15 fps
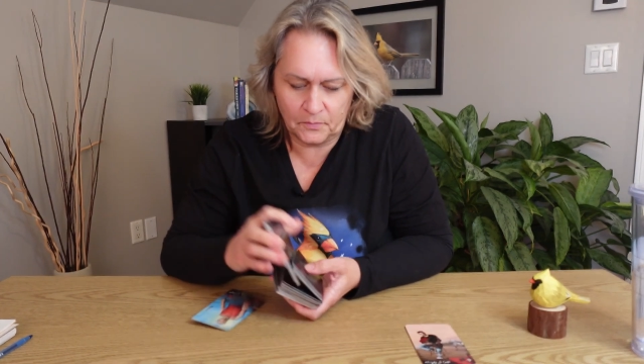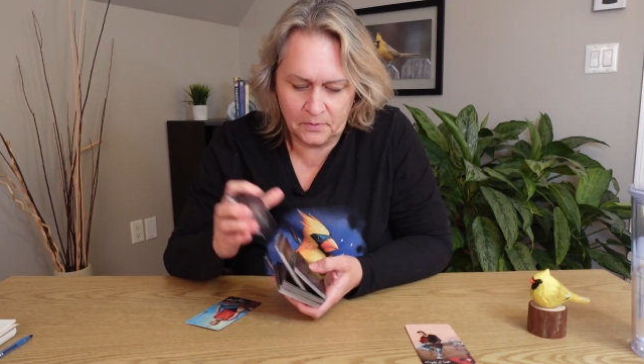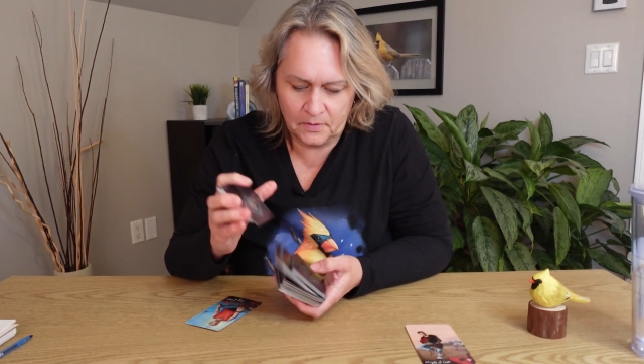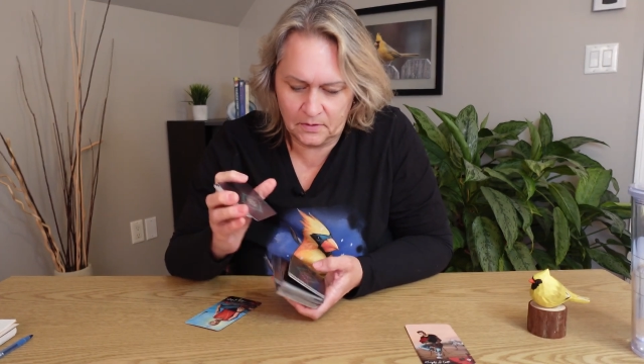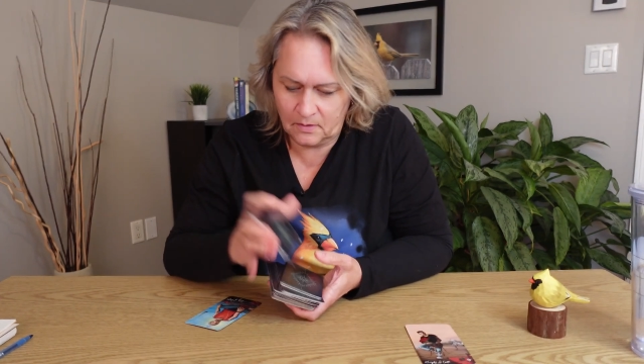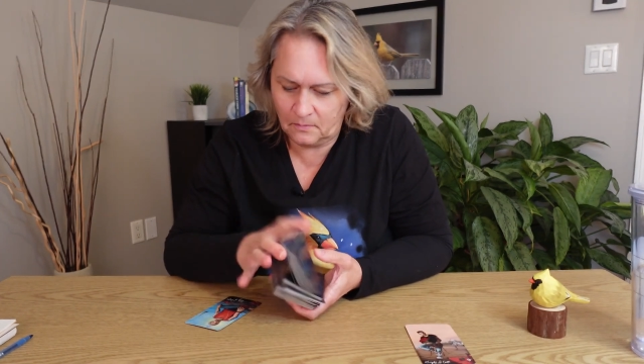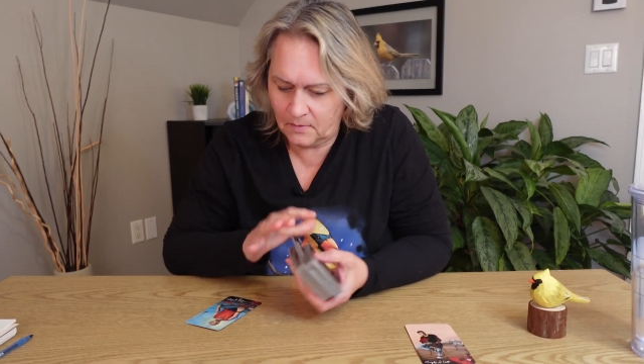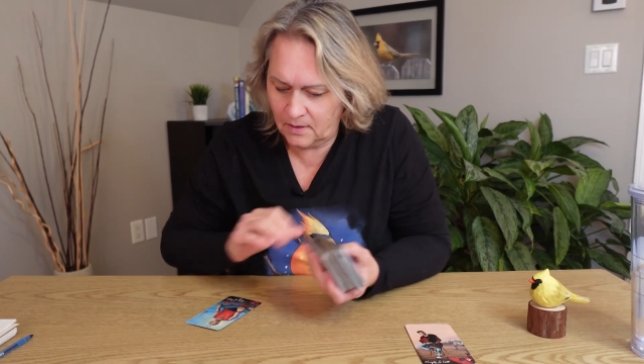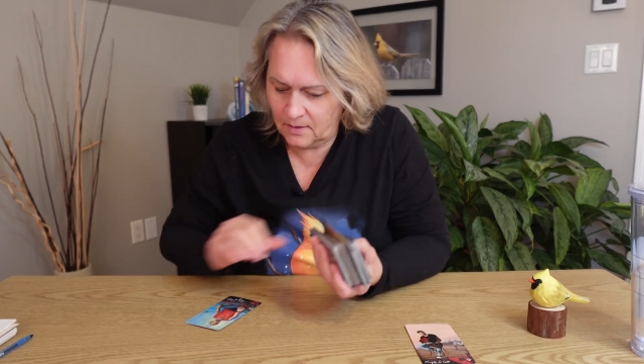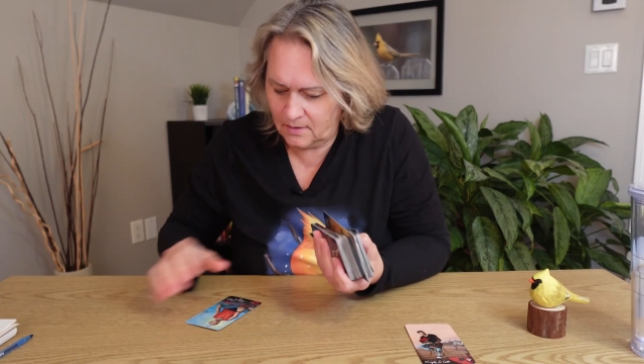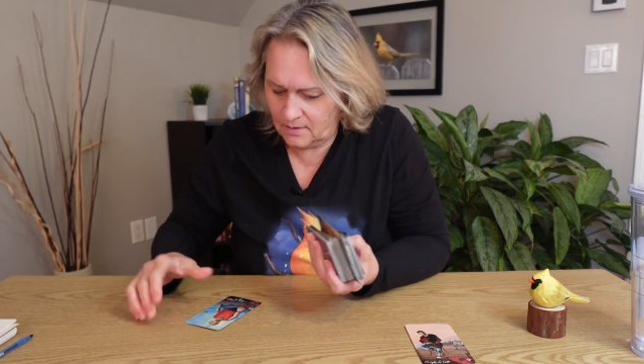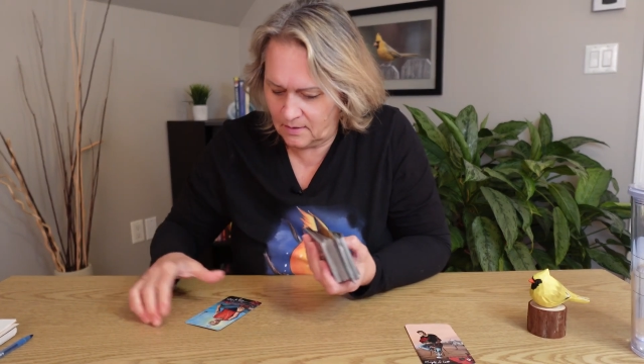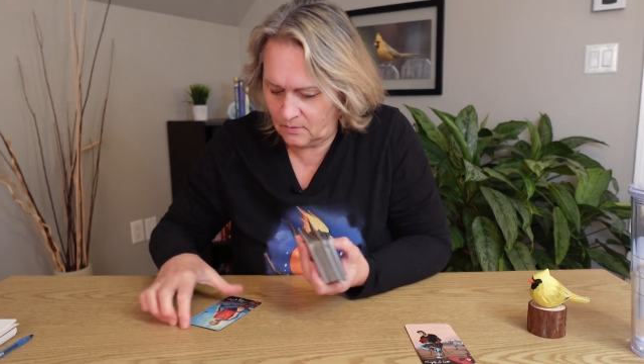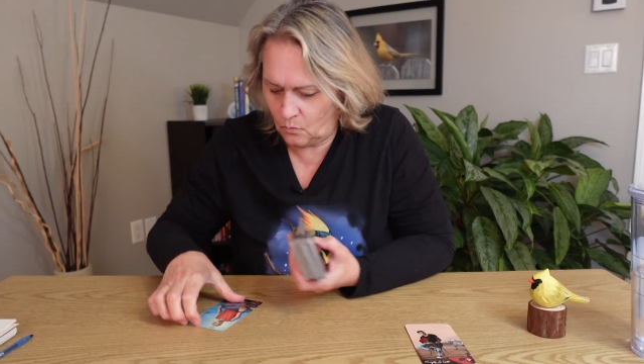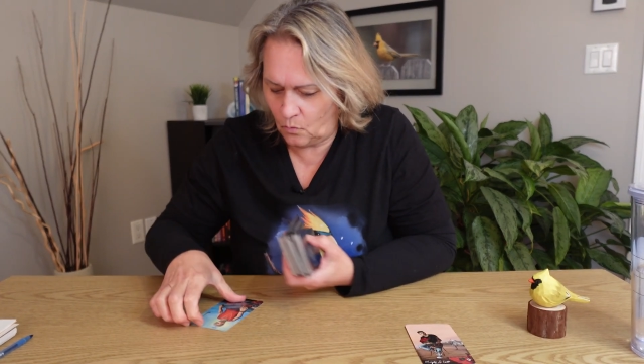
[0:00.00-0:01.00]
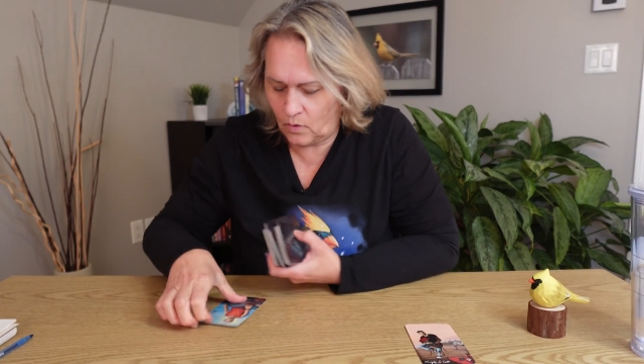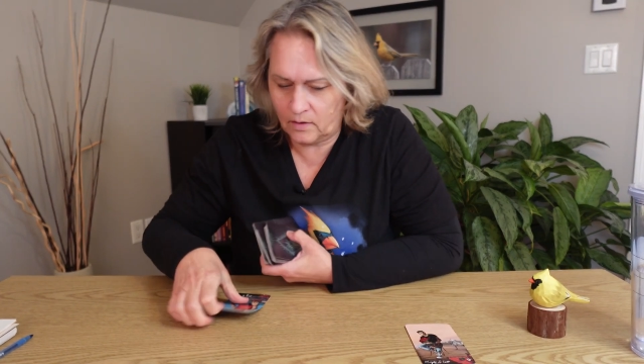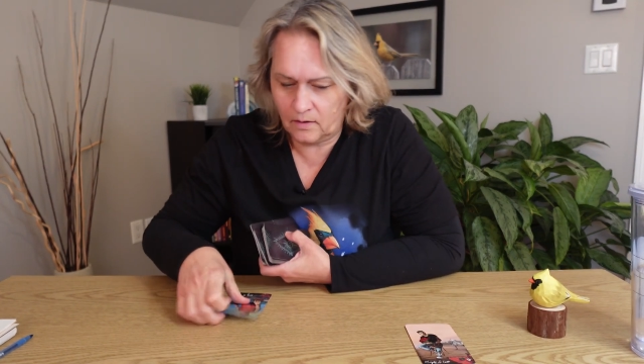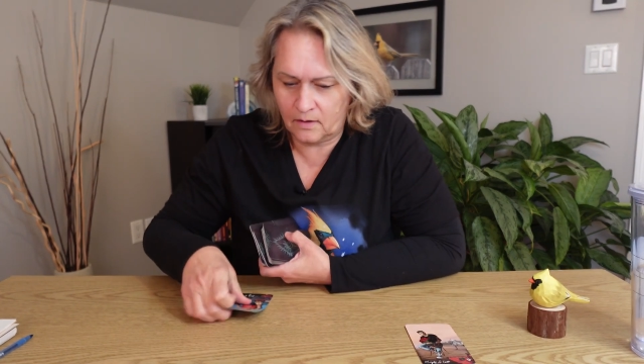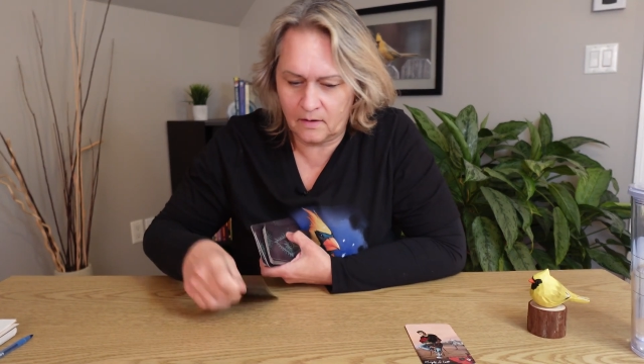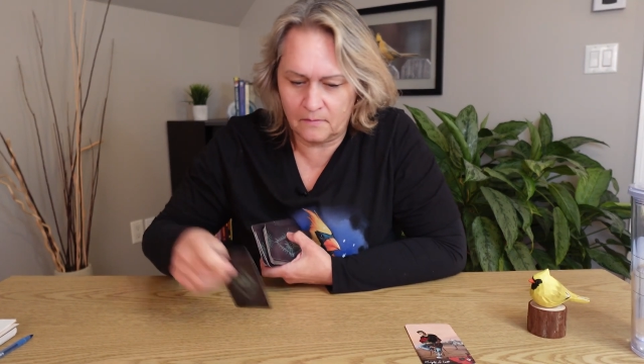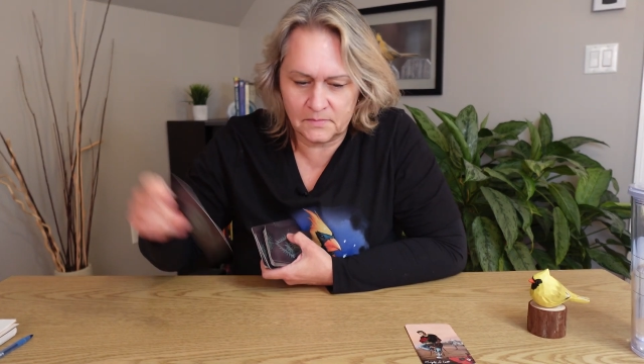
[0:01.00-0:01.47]
to put them in, and
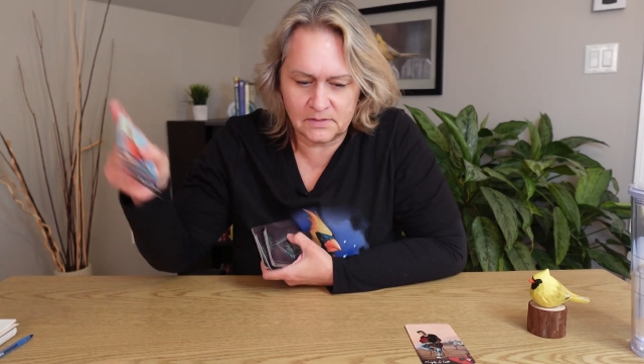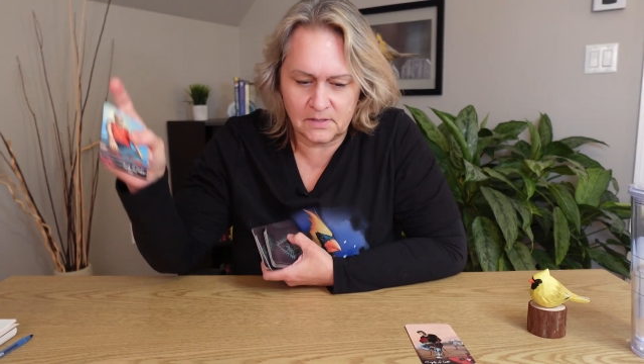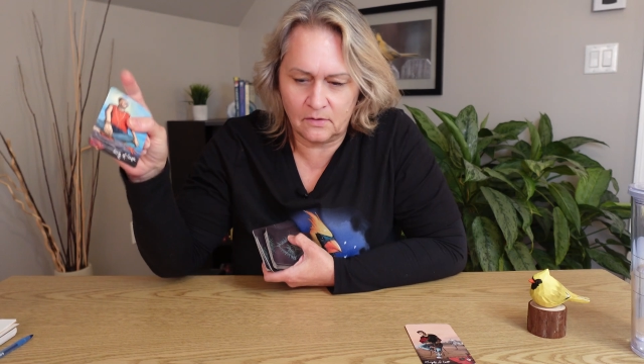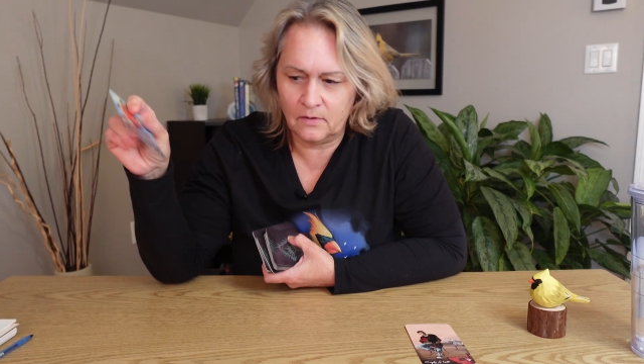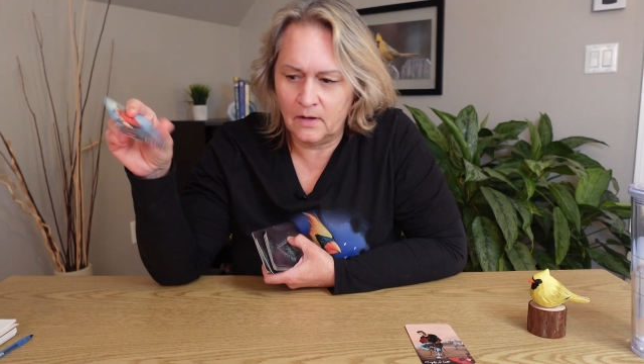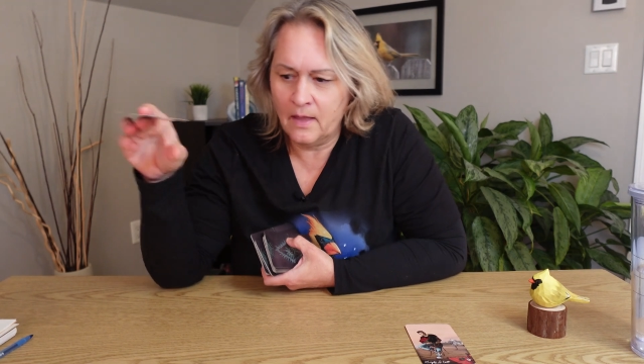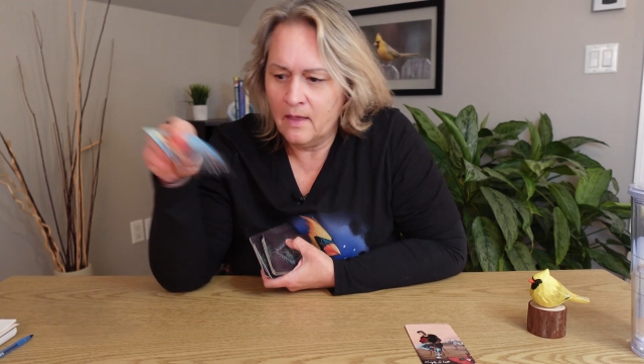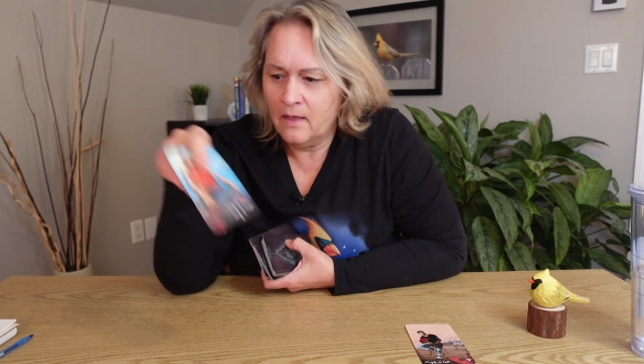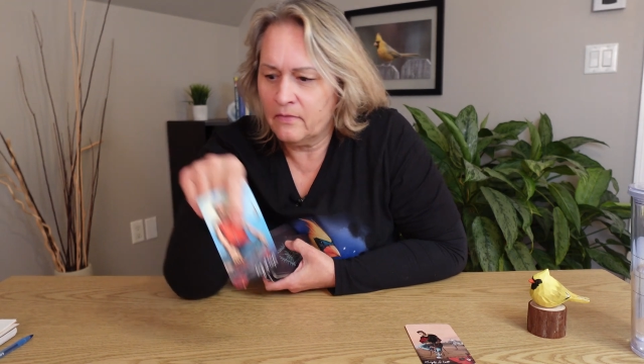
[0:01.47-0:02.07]
1 comes out.